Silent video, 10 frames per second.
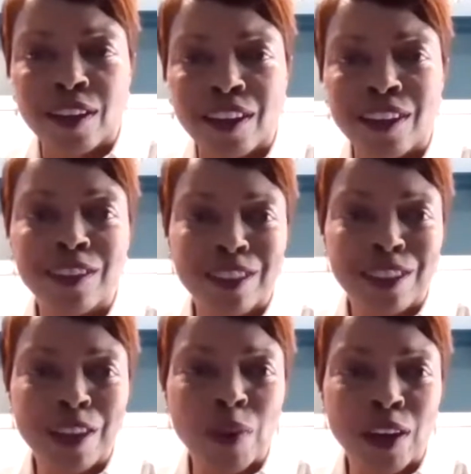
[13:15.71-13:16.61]
He
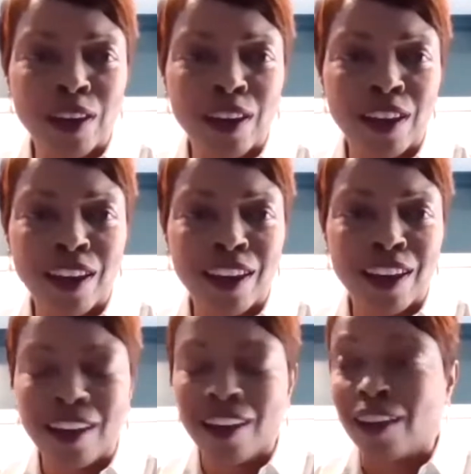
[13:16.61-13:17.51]
looks at me
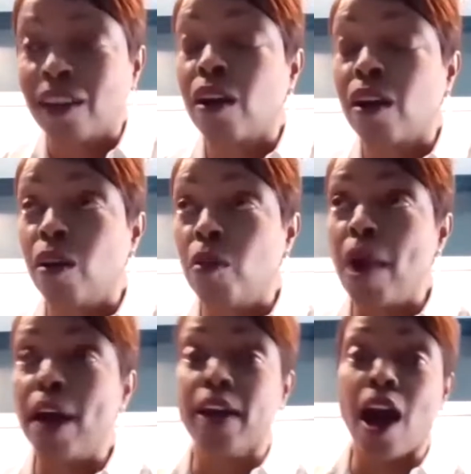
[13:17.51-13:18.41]
like, oh
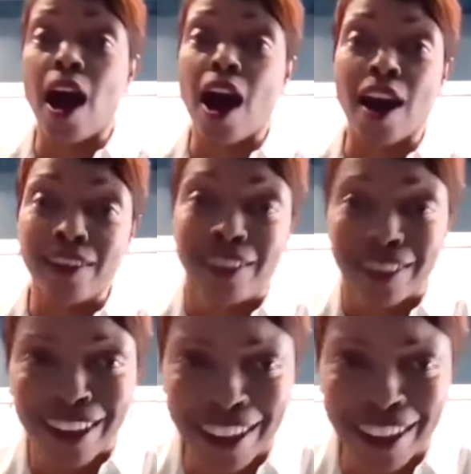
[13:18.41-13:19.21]
my God.